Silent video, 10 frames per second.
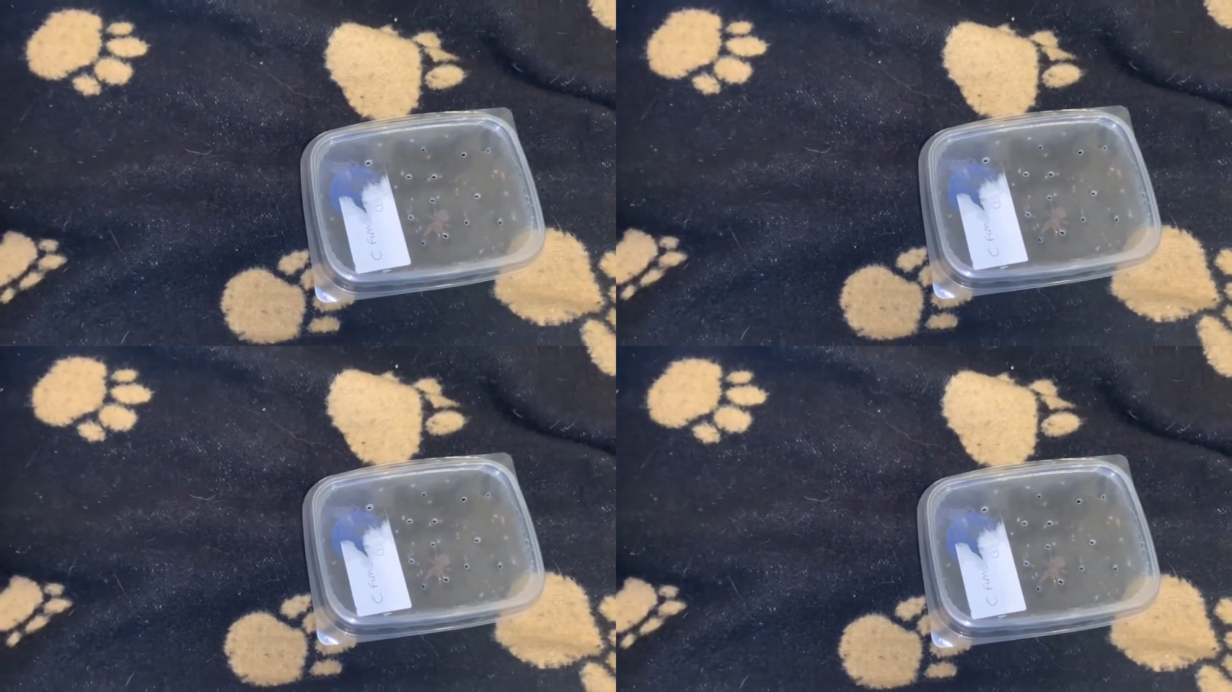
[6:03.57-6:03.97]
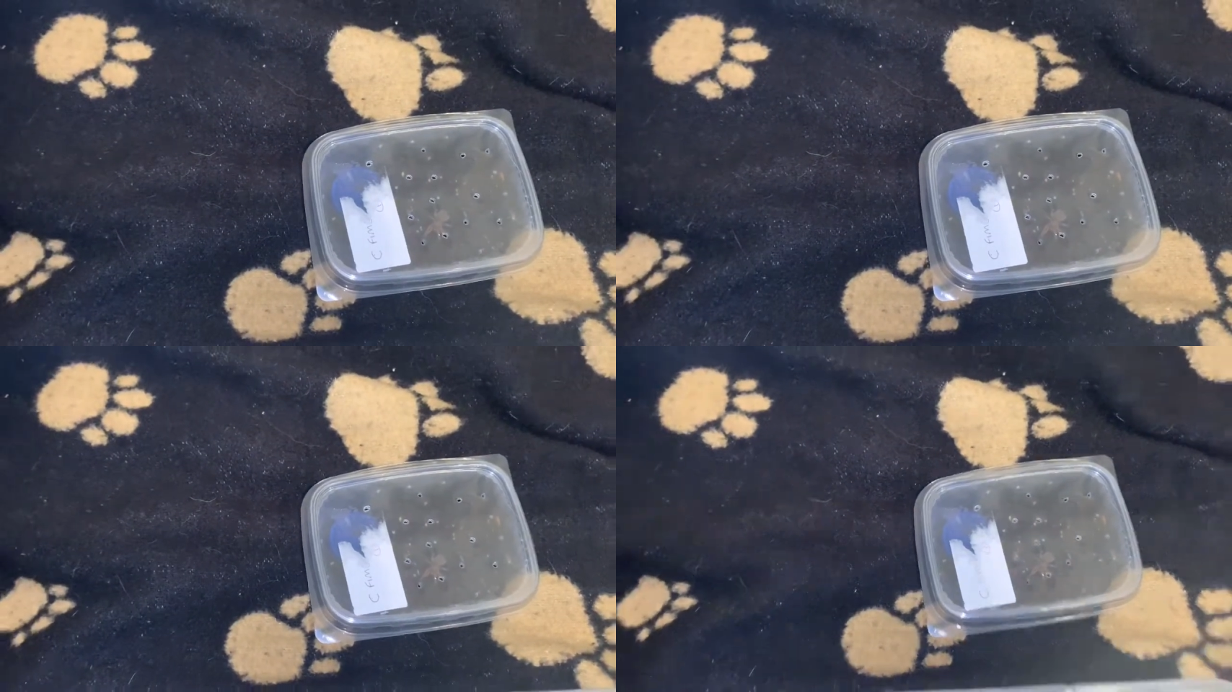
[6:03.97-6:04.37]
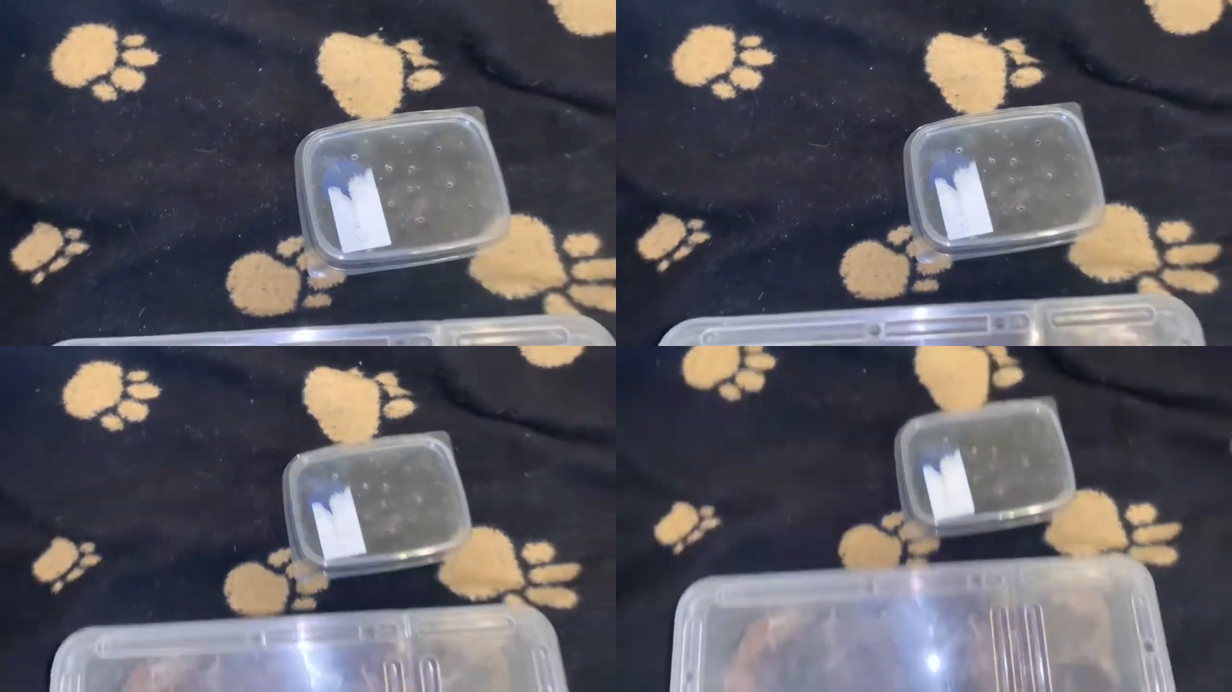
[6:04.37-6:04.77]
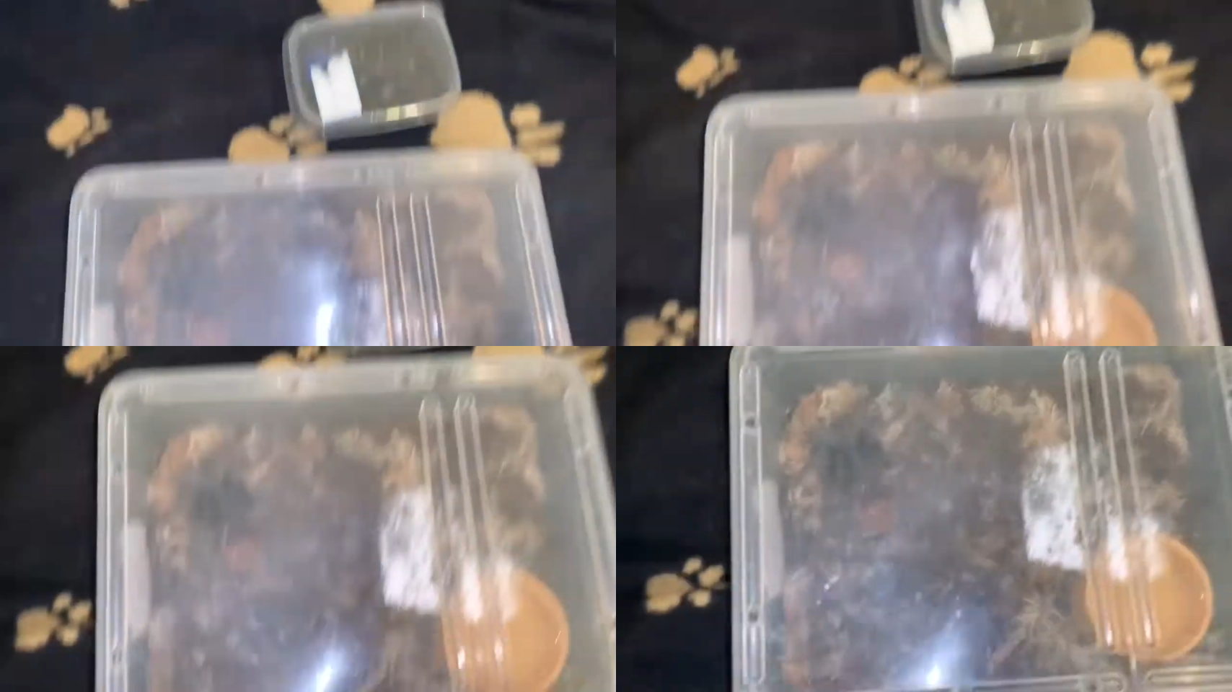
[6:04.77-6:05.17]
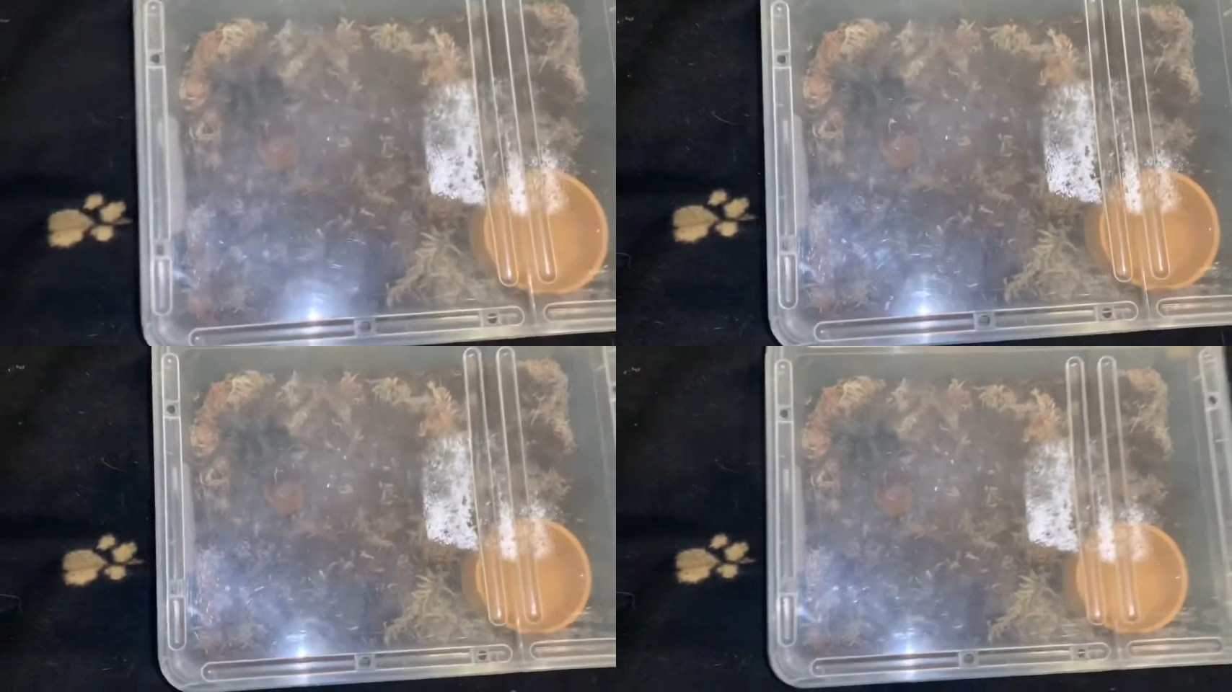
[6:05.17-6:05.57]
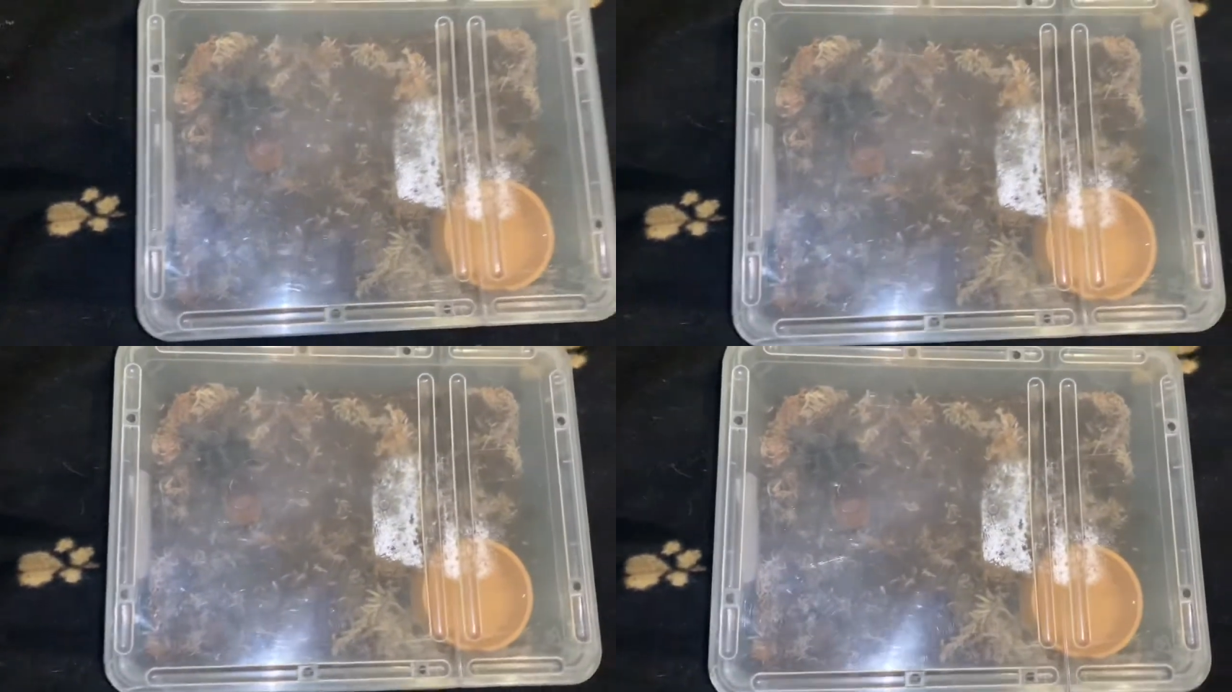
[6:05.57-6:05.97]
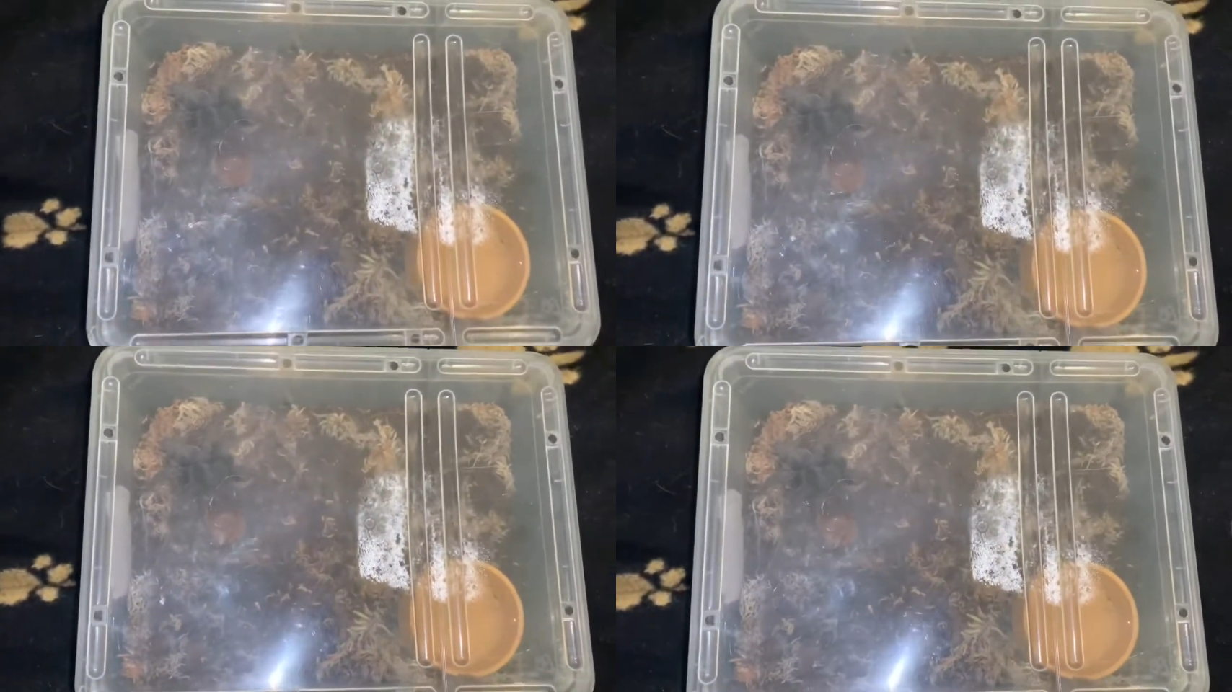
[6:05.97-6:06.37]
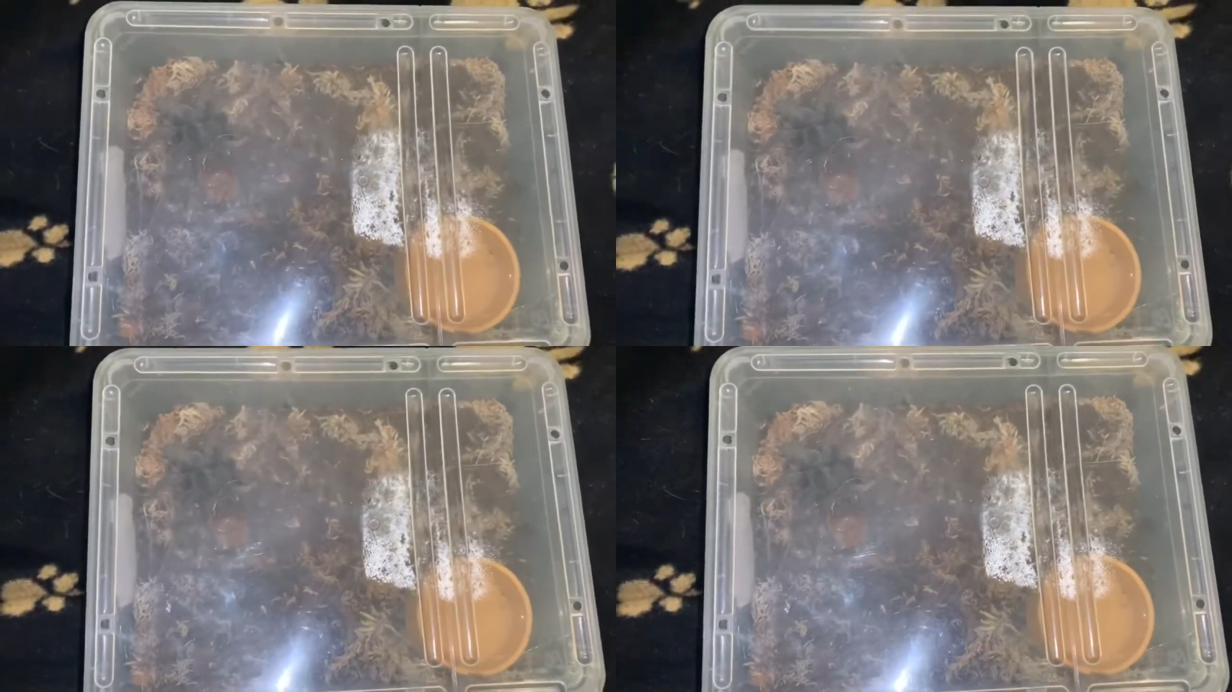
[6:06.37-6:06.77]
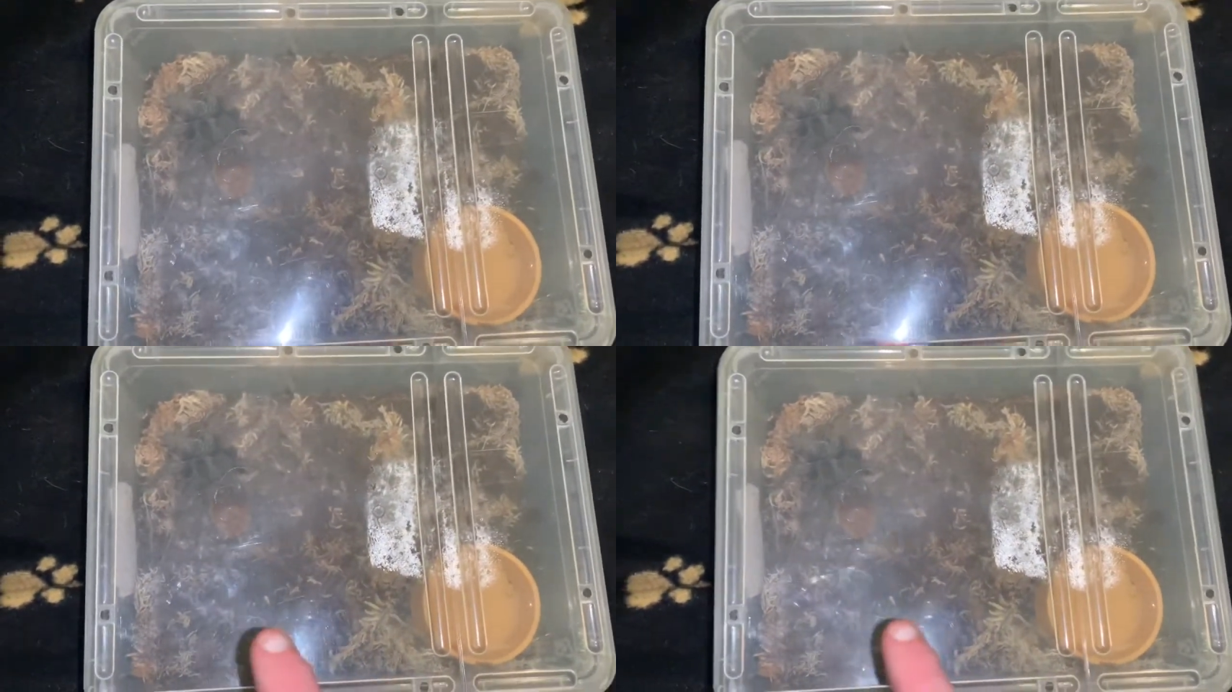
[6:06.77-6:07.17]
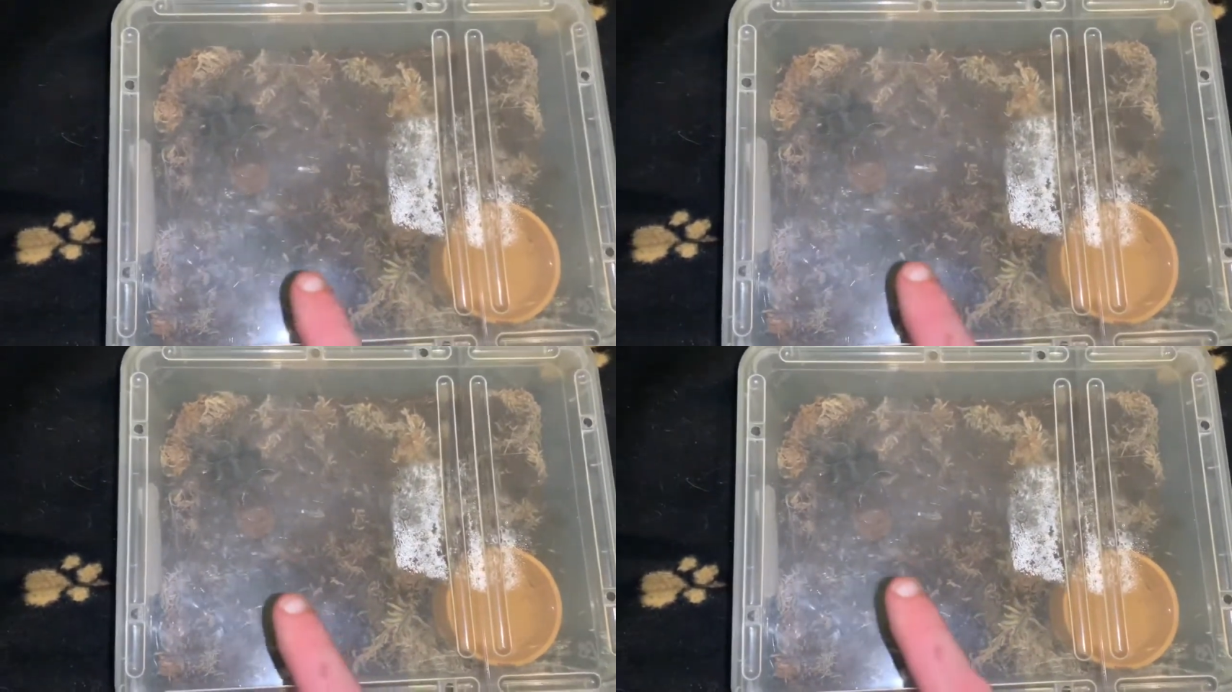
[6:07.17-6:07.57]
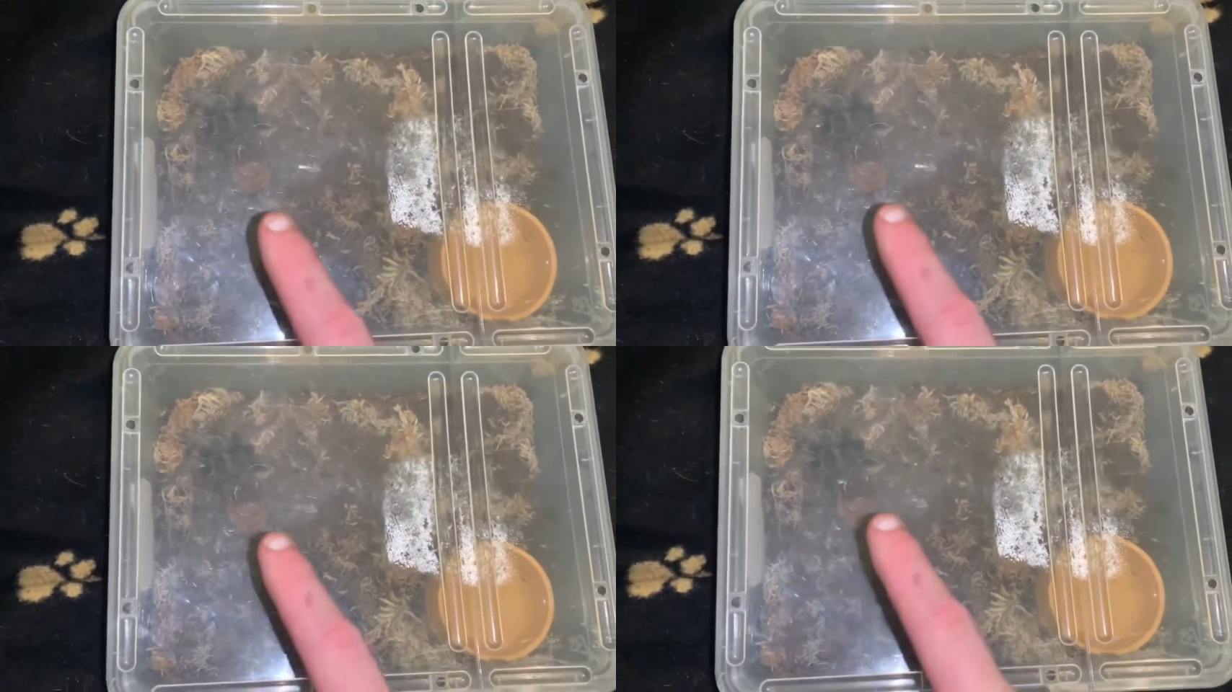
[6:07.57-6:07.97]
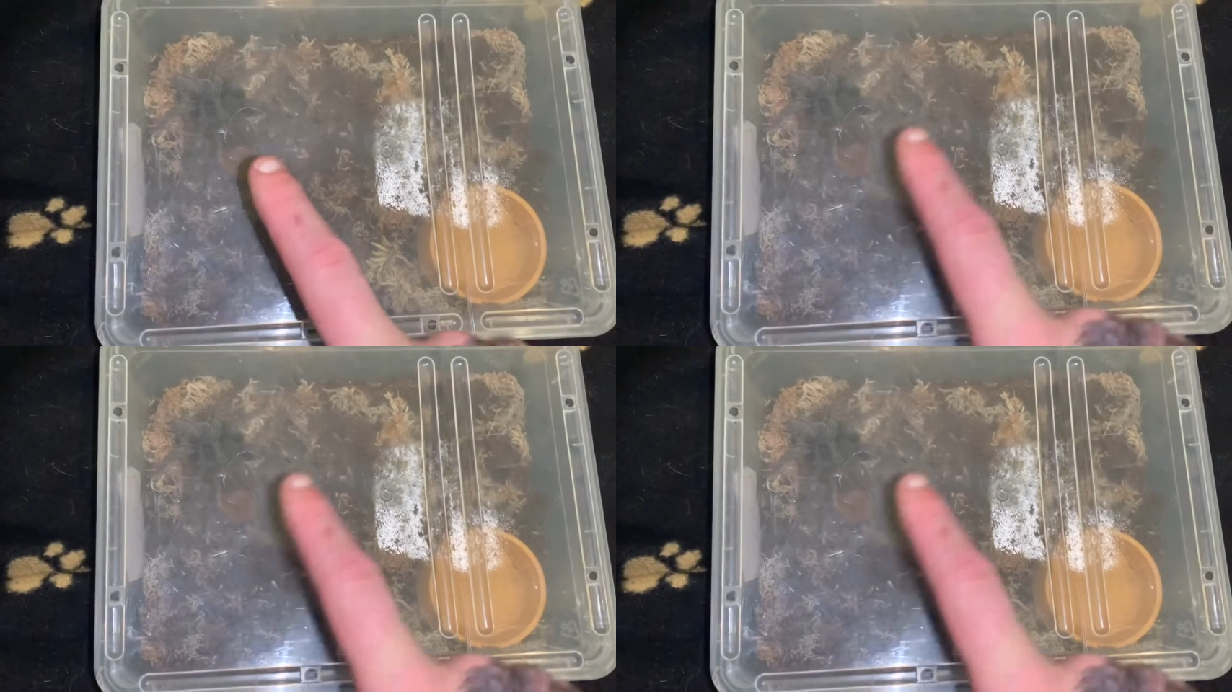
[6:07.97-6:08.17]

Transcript: No face is visible, so there are no lips to read.